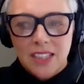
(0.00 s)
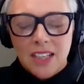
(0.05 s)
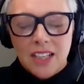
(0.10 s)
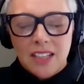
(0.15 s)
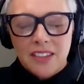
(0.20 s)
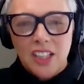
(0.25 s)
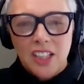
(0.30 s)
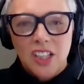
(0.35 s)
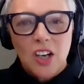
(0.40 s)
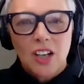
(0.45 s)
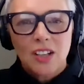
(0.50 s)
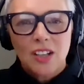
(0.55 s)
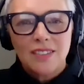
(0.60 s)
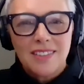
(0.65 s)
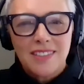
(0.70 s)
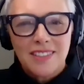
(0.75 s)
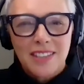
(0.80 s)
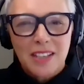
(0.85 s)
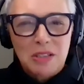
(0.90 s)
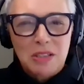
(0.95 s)
The
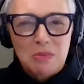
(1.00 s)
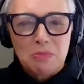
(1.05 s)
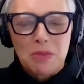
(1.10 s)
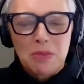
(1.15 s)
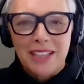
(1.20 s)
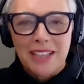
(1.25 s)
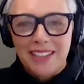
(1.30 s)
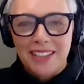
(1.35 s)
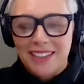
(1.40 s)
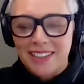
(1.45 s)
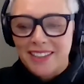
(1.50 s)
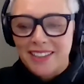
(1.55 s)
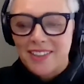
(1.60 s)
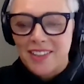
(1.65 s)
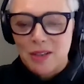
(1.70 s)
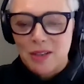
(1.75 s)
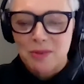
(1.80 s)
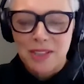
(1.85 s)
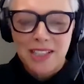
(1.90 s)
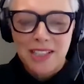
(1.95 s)
concept being
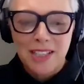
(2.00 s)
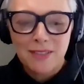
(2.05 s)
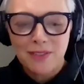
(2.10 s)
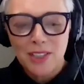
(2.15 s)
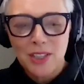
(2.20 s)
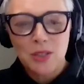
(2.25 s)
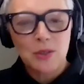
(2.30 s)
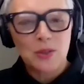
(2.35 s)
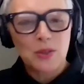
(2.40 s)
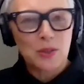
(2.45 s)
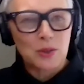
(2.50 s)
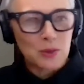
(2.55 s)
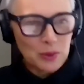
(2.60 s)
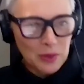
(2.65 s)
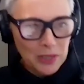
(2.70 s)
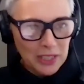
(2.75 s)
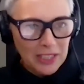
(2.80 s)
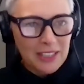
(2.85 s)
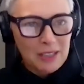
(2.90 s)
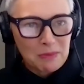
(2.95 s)
that whenever you're
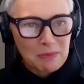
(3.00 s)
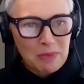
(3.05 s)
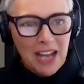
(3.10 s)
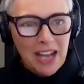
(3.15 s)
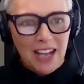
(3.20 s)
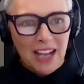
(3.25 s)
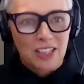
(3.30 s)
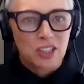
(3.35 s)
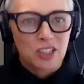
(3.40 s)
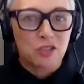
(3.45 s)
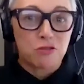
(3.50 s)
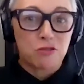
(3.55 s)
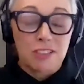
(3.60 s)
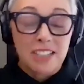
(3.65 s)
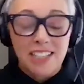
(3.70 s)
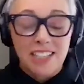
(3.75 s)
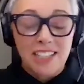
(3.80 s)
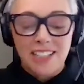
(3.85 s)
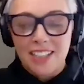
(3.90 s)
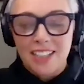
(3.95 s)
talking about
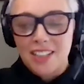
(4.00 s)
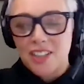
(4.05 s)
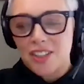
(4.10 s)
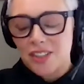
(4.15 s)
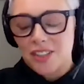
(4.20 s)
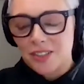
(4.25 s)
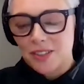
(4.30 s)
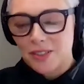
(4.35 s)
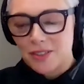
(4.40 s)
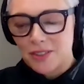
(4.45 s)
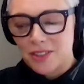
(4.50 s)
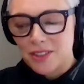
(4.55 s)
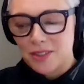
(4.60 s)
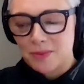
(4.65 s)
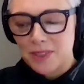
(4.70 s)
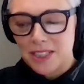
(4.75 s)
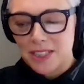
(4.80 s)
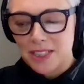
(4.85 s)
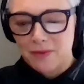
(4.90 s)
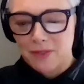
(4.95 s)
treaty issues,
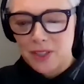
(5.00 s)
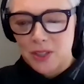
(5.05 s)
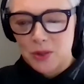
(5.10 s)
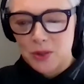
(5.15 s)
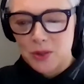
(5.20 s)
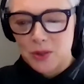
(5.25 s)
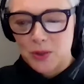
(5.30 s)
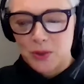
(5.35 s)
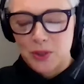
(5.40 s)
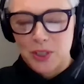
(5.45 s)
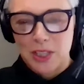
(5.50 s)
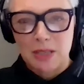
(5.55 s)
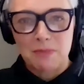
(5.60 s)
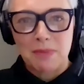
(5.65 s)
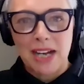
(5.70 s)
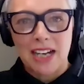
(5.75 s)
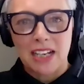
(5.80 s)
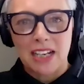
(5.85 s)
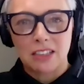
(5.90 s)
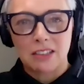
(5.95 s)
whenever you're talking
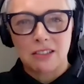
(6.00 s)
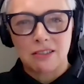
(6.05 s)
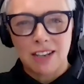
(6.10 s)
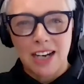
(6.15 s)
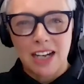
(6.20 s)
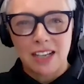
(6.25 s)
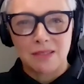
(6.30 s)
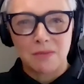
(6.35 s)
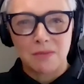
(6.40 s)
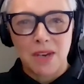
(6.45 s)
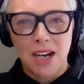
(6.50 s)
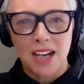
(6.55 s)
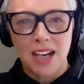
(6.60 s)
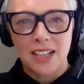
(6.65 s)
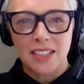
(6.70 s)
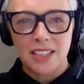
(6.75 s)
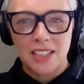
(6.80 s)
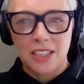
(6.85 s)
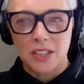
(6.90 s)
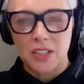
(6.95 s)
about Crown
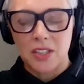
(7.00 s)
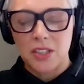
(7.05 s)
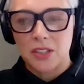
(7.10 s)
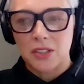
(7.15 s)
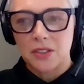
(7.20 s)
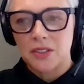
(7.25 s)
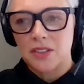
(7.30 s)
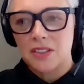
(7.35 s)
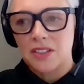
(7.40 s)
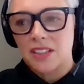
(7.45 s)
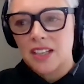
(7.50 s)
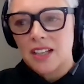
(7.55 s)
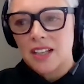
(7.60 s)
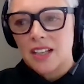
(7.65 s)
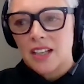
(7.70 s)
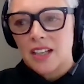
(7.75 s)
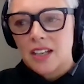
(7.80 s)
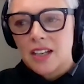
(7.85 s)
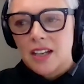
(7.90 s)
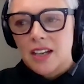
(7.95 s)
Māori issues,
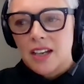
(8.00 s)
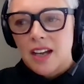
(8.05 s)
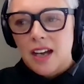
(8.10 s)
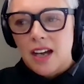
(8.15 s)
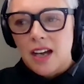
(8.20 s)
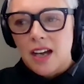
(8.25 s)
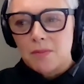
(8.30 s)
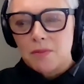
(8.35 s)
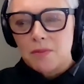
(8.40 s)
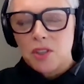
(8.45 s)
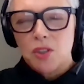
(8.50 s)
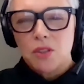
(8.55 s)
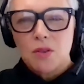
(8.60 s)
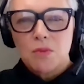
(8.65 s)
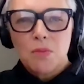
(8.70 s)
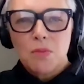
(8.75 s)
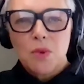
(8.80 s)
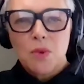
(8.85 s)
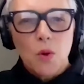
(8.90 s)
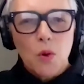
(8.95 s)
you're
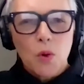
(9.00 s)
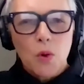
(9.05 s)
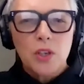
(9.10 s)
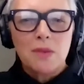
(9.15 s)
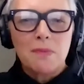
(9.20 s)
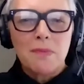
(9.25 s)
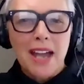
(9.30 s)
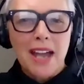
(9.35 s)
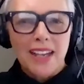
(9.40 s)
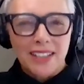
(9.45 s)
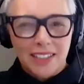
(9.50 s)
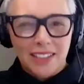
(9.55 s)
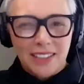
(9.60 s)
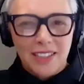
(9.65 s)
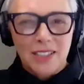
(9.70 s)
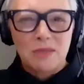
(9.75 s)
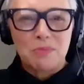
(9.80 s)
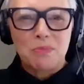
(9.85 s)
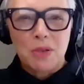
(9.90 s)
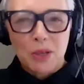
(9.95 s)

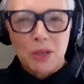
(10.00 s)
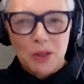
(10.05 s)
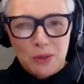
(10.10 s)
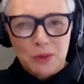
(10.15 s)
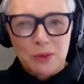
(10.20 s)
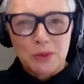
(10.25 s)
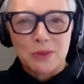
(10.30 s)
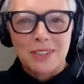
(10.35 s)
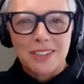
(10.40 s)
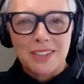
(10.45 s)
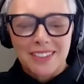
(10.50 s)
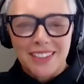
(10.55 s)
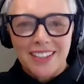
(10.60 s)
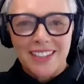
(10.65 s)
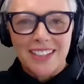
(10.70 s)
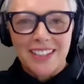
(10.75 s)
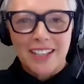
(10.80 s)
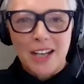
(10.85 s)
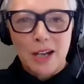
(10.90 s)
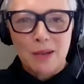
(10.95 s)
automatically pulled
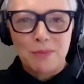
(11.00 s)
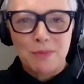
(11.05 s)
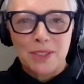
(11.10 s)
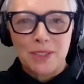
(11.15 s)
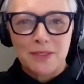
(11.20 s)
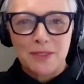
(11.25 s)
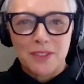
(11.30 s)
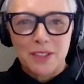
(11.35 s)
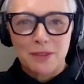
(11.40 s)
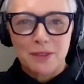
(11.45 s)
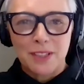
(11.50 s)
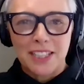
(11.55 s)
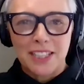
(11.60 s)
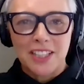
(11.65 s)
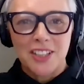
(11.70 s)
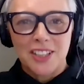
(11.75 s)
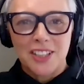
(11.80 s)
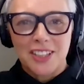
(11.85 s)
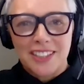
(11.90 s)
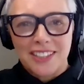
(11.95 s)
in a couple of
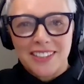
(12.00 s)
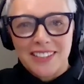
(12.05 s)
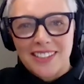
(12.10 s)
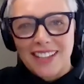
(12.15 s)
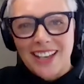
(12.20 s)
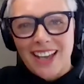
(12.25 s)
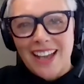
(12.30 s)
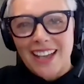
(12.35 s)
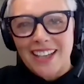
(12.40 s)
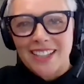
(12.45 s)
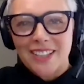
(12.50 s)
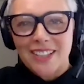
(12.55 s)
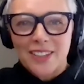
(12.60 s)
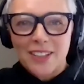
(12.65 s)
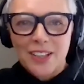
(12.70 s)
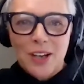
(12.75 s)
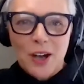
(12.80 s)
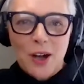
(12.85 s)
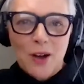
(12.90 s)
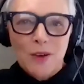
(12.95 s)
directions, and
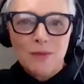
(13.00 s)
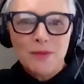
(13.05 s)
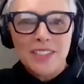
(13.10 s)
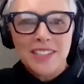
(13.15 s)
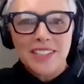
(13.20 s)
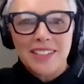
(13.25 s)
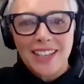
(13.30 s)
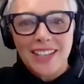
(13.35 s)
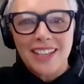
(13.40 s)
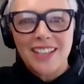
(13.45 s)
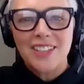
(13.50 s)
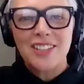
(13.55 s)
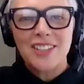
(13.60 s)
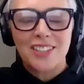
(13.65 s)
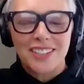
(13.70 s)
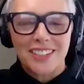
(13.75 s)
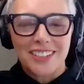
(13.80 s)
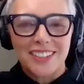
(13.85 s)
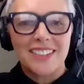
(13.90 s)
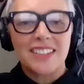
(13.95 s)
the
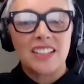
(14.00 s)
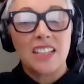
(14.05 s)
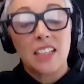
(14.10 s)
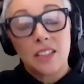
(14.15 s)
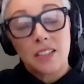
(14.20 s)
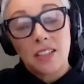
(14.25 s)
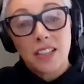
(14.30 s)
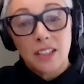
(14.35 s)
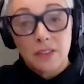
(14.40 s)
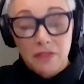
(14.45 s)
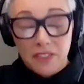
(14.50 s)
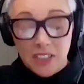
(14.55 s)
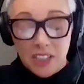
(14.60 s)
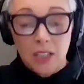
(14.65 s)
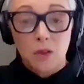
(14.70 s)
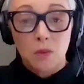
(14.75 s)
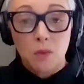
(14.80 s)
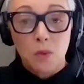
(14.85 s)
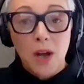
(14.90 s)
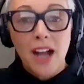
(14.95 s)
conversation, if
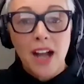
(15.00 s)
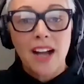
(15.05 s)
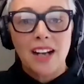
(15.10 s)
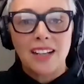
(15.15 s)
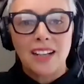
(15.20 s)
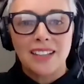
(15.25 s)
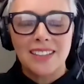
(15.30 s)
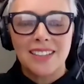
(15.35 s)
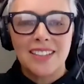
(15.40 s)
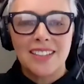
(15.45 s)
done well,